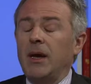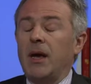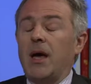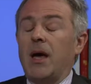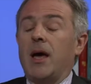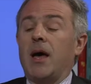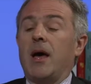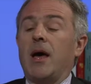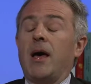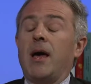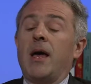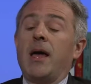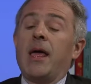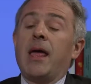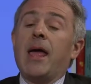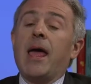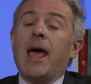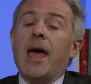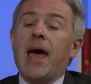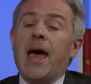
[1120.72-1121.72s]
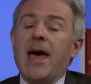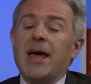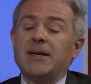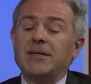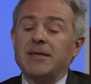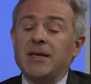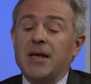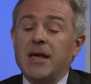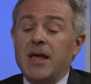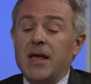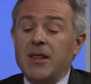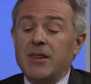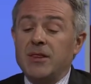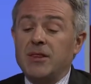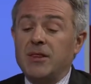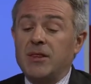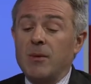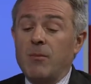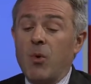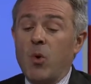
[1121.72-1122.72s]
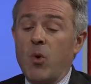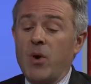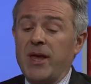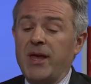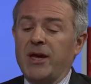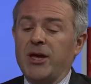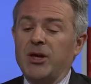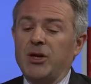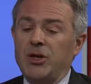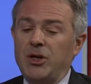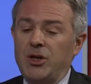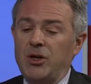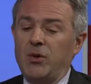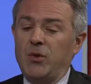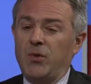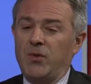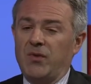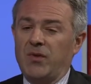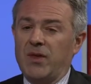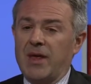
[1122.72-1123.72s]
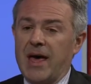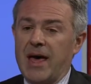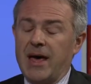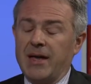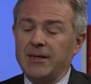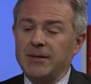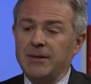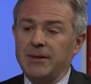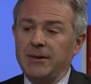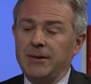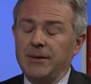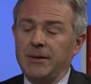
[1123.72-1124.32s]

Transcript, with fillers: Uh, and the more he can use that,